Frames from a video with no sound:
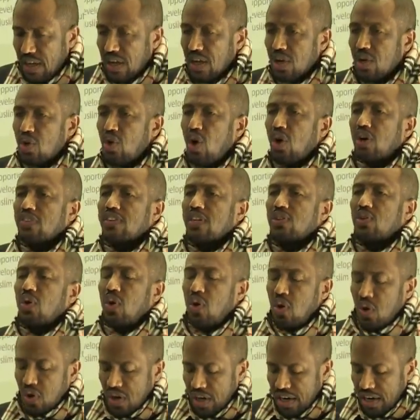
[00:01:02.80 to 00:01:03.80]
knock the
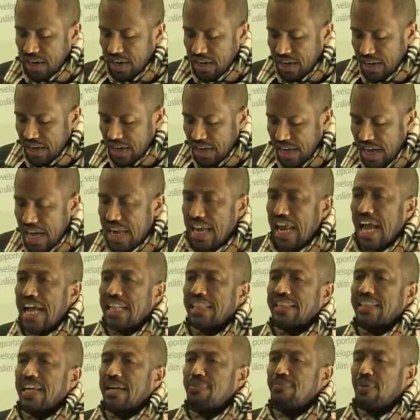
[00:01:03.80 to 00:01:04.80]
door and
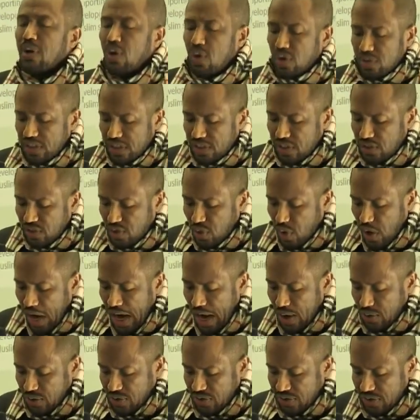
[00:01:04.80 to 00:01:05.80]
enter because it is your
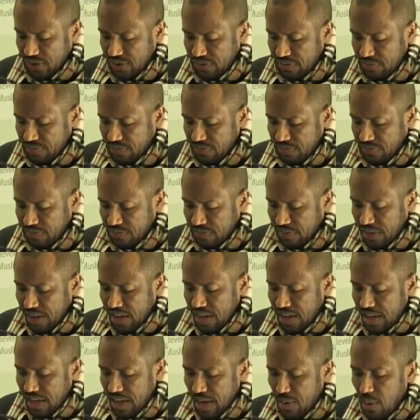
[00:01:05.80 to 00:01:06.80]
house?
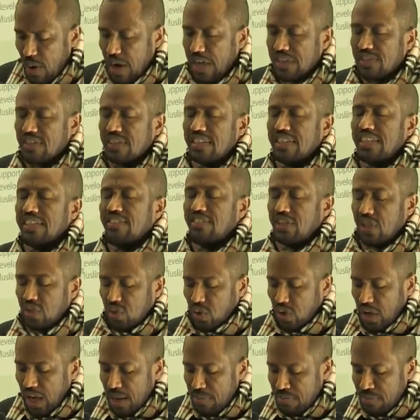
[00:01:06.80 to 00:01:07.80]
Abu Bakr Siddiq said
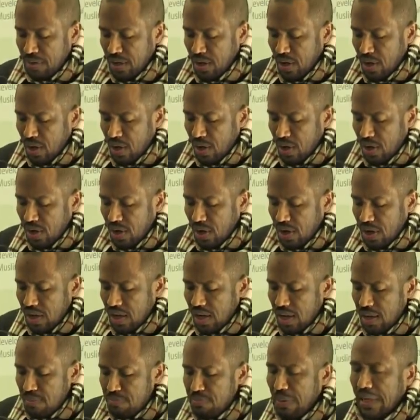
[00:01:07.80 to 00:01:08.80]
to him,
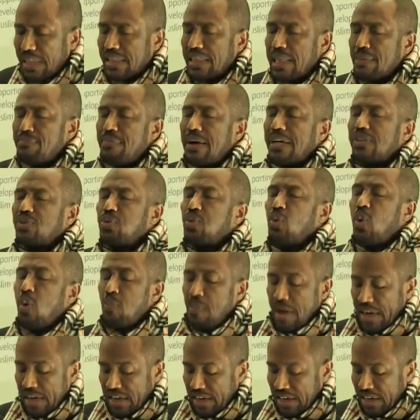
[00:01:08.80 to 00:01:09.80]
But the best
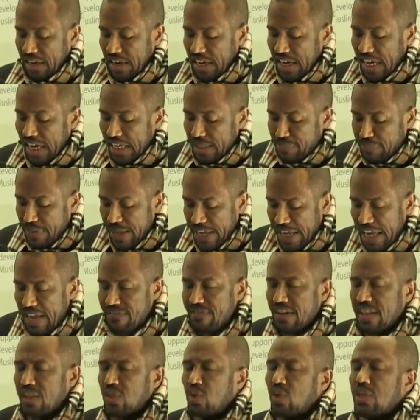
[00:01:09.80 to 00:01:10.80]
woman has been
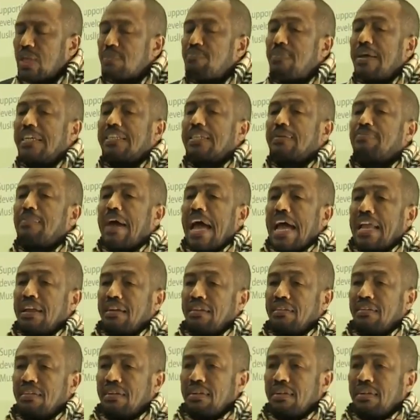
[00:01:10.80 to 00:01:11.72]
given to the best man.